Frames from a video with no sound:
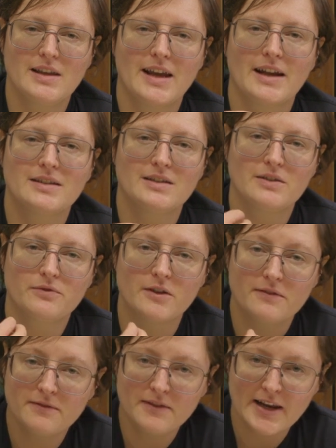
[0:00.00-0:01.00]
They add a
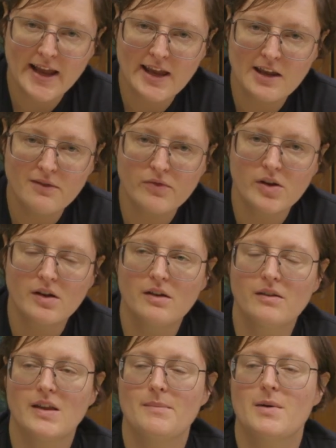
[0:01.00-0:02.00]
different
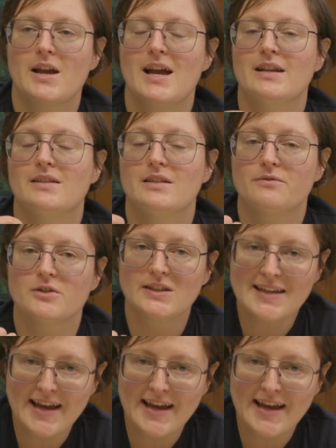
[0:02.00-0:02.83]
flavour, they might add a different